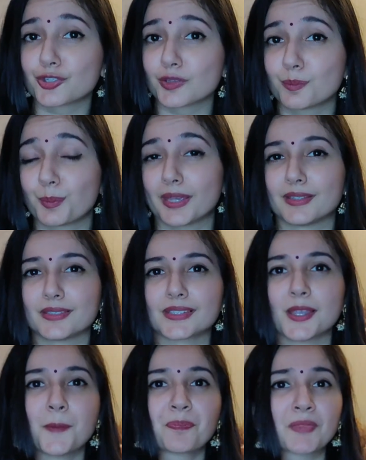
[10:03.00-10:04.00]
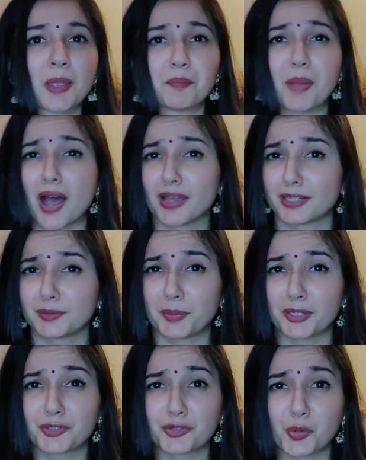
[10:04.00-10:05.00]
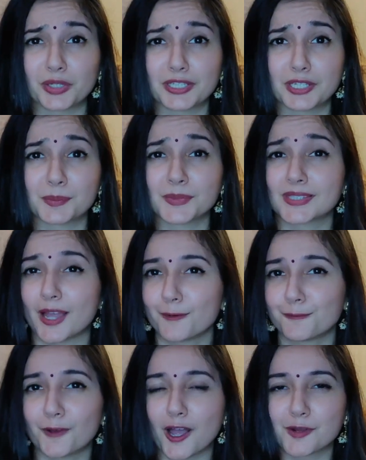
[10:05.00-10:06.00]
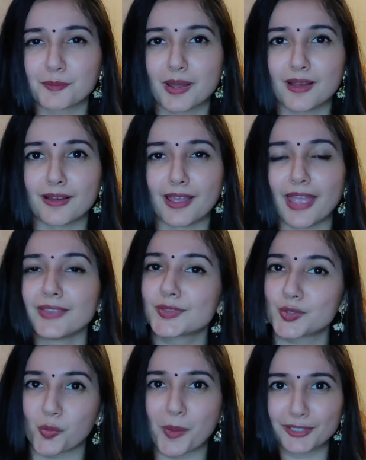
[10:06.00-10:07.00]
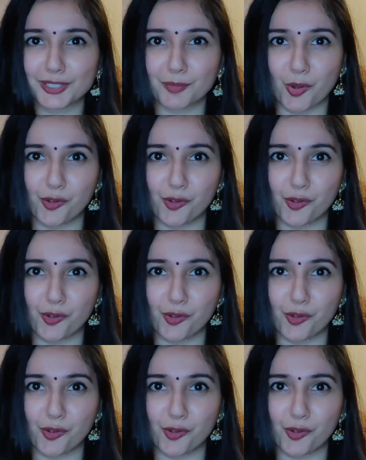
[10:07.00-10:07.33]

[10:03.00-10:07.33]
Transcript: Asian Paints, Bharat Petroleum, Sun Pharma, and so many